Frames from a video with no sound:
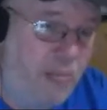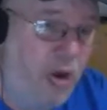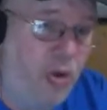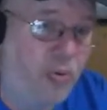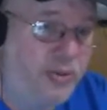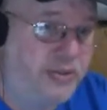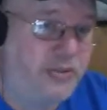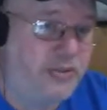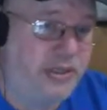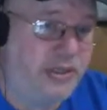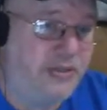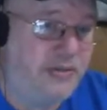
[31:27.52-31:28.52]
always
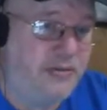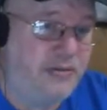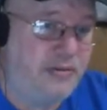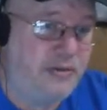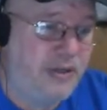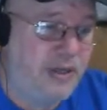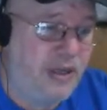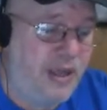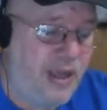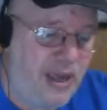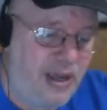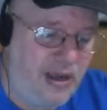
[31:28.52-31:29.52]
using it.
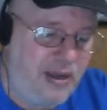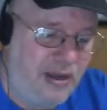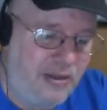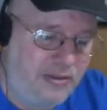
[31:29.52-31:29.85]
I'll